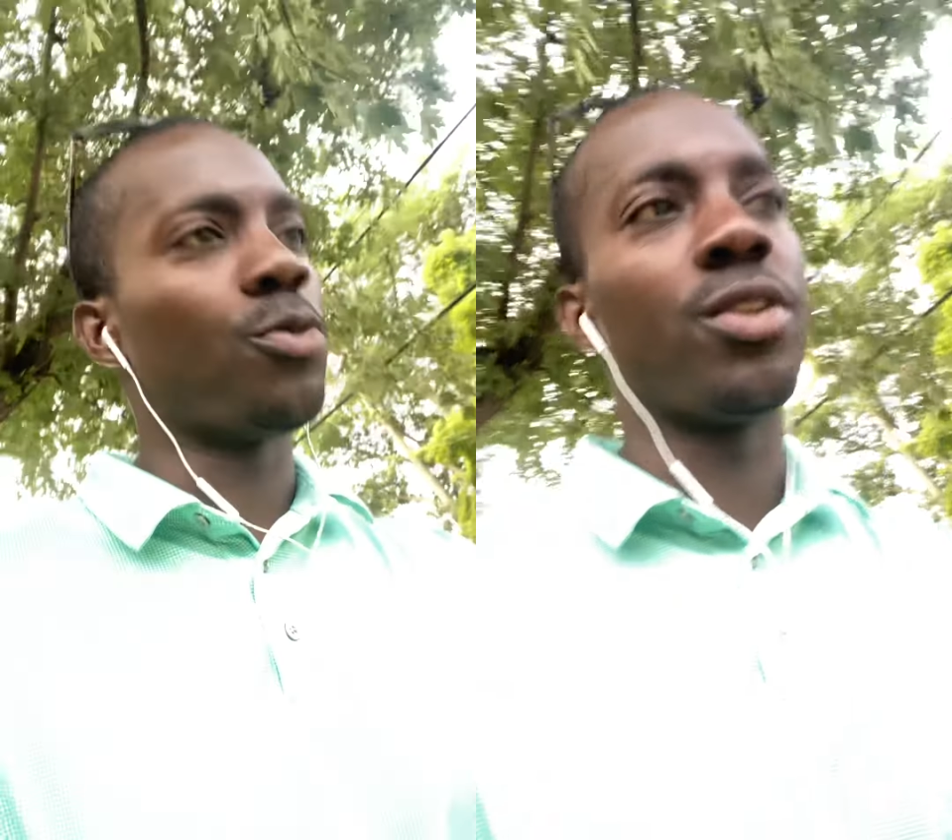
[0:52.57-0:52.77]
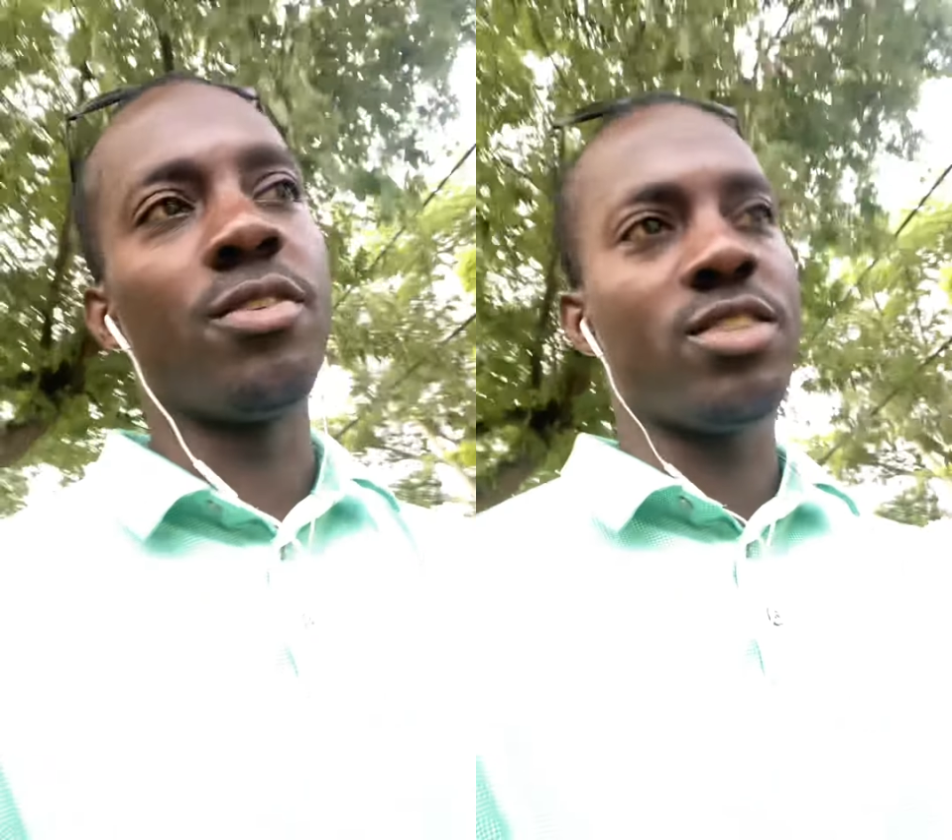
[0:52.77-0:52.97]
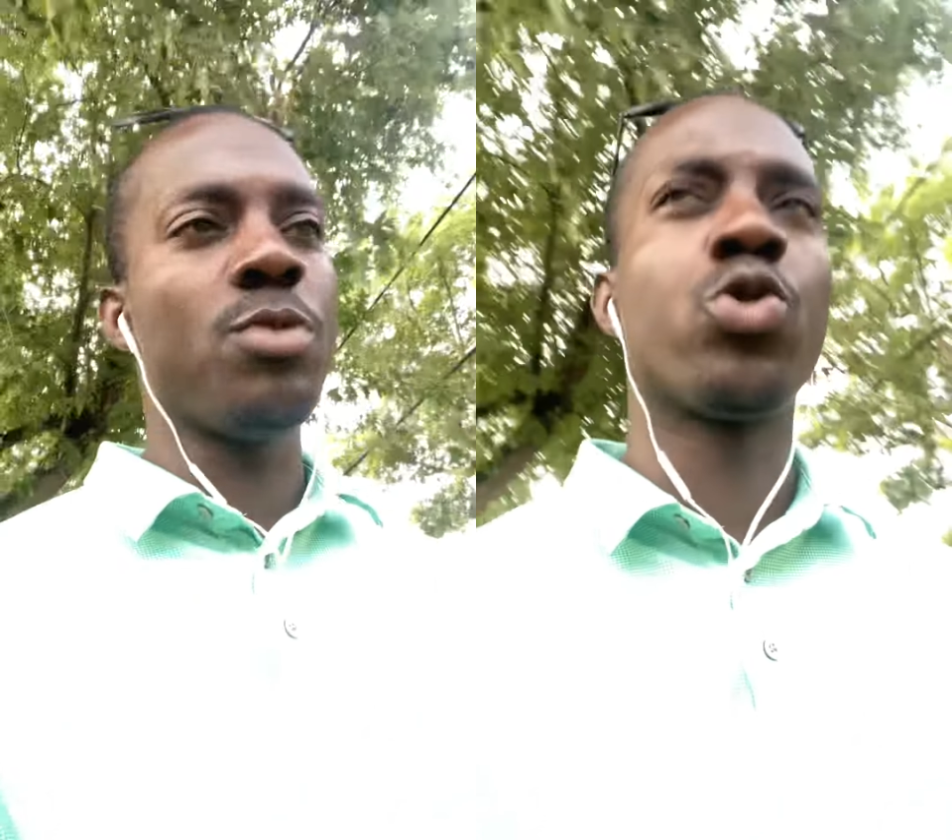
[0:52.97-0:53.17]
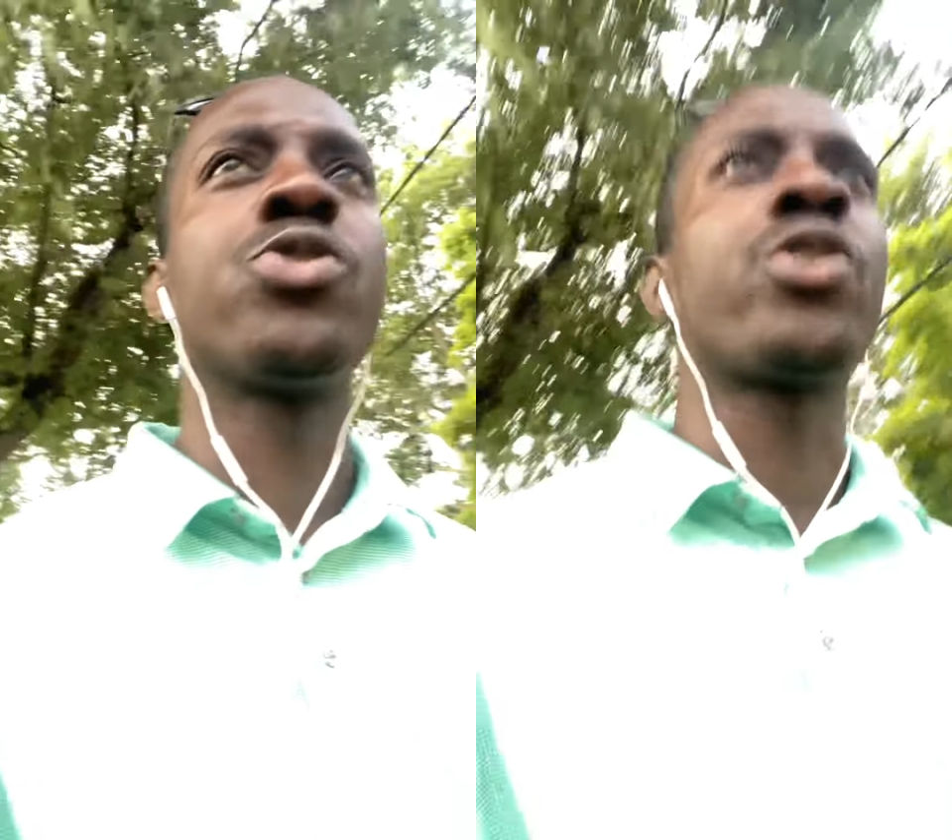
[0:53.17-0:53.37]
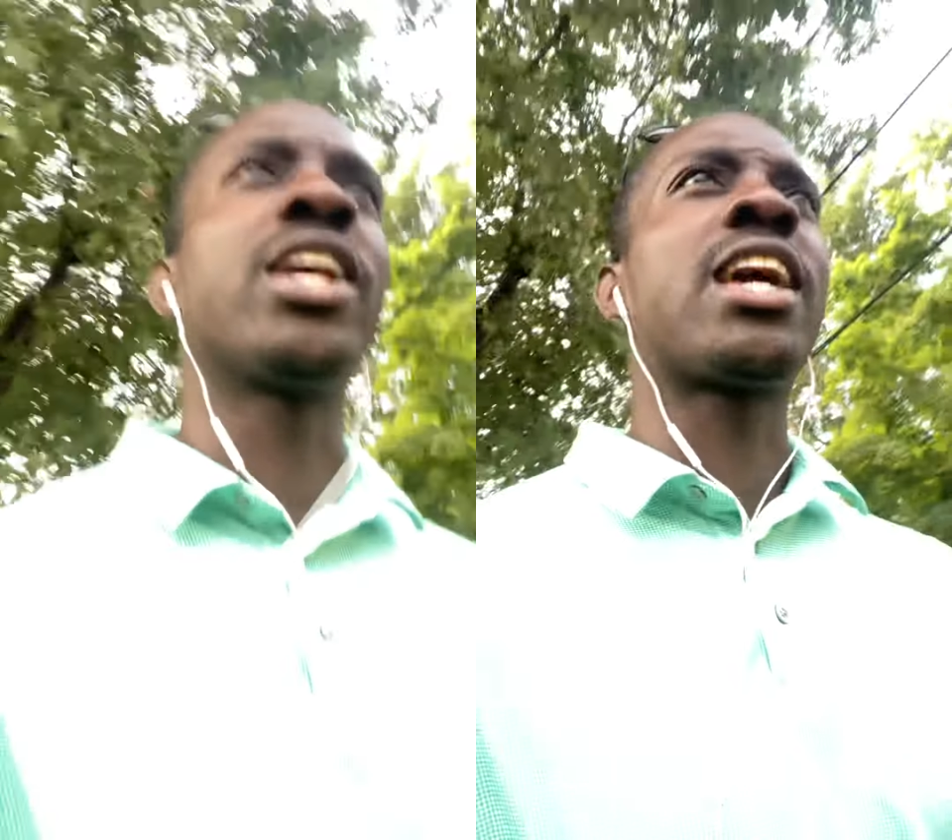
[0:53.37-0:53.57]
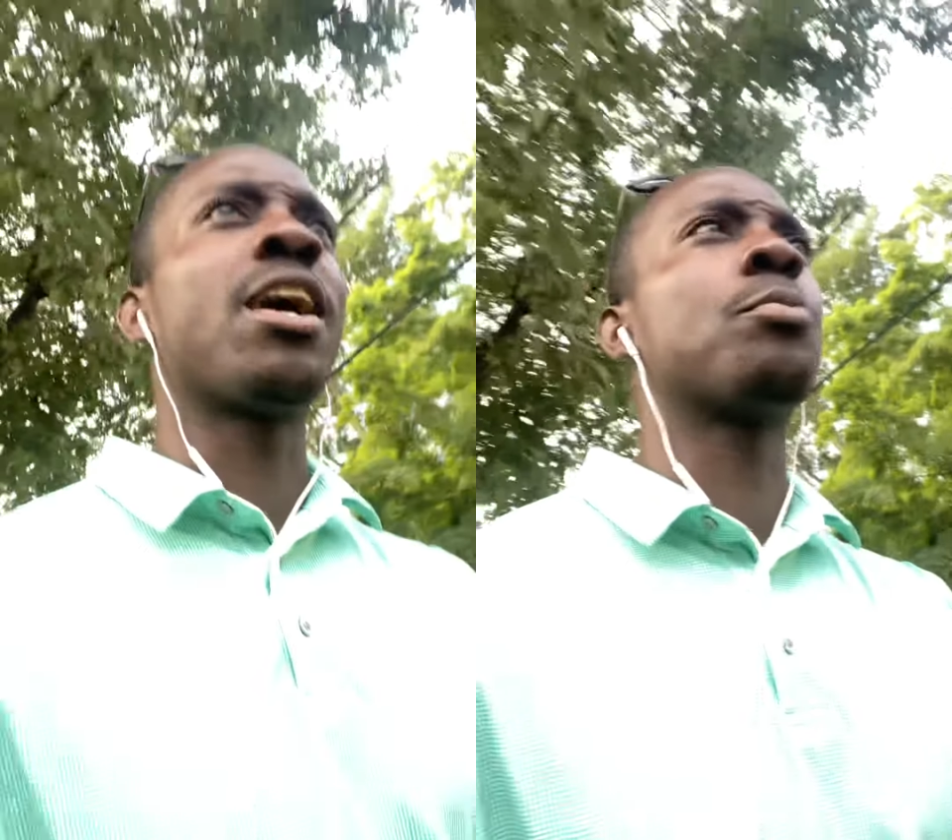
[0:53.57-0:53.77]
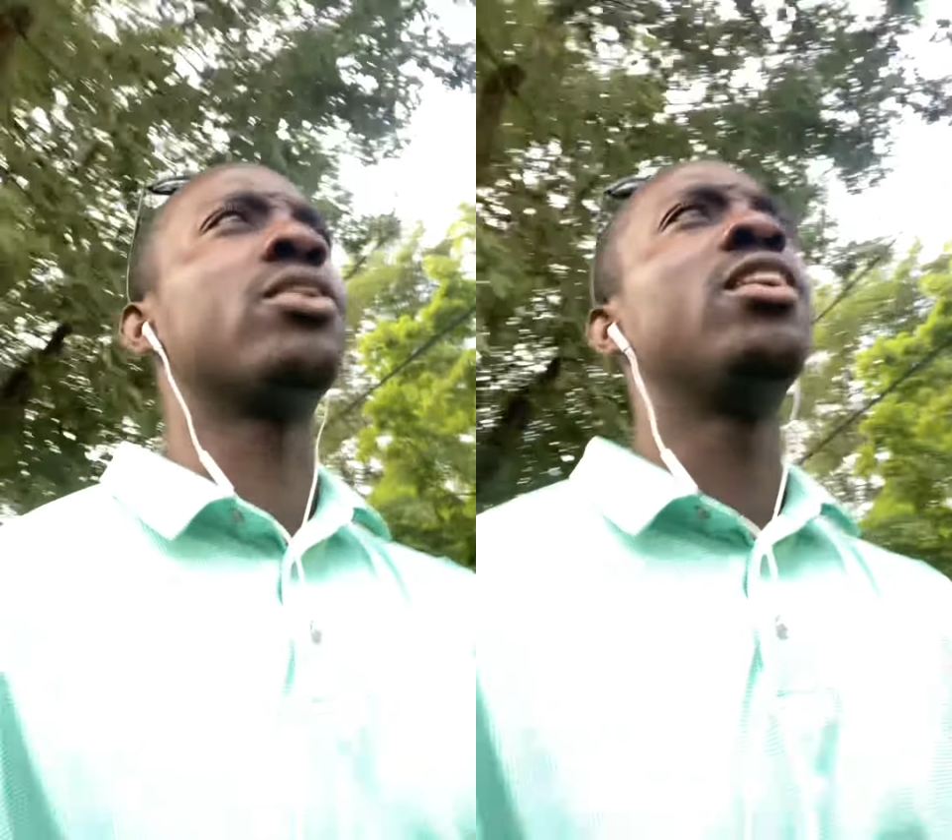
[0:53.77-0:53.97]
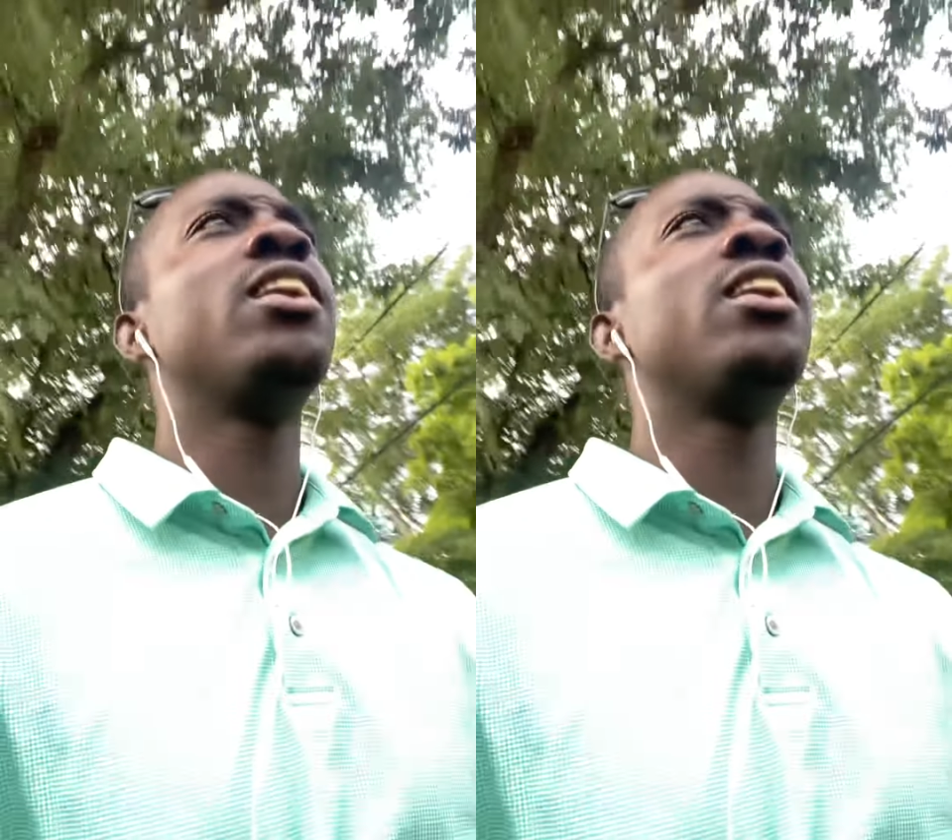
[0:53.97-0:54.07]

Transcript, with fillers: when the teams were in training camp and